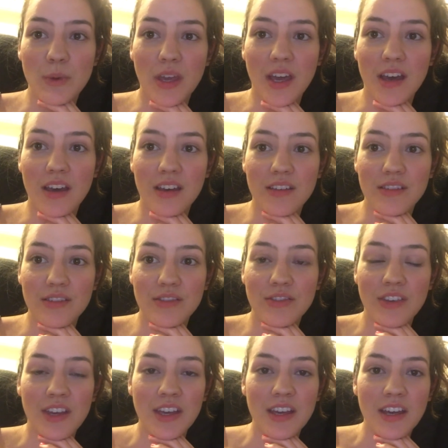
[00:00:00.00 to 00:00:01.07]
We
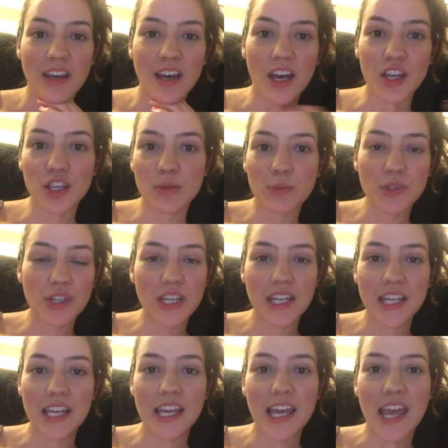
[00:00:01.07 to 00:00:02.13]
have a
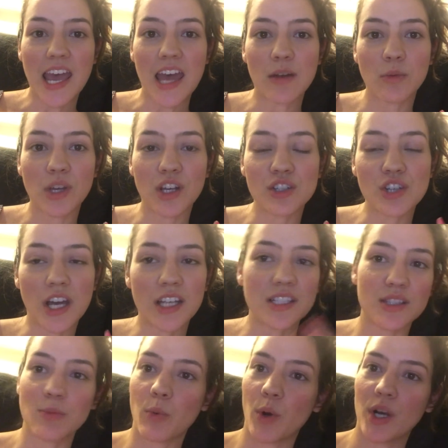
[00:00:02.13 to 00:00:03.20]
community, and we are trying
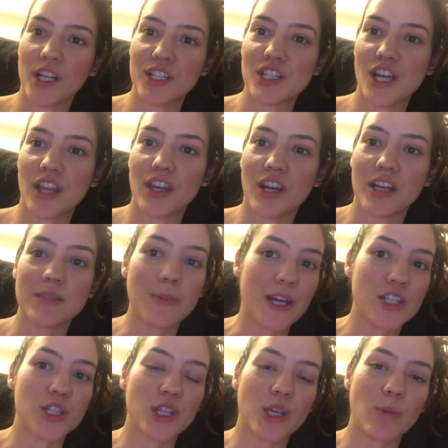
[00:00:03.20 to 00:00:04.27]
to support each other,
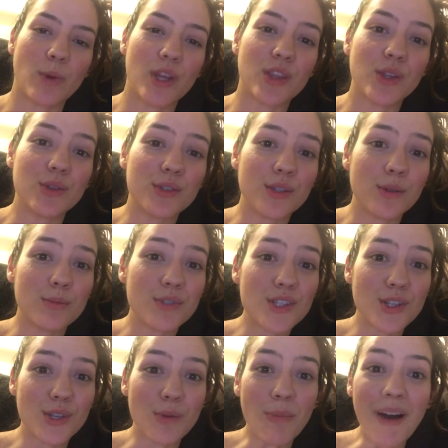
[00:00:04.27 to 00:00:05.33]
especially with YouTube's
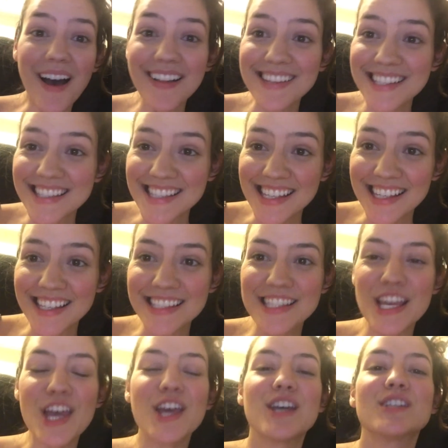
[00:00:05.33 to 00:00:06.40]
new policies.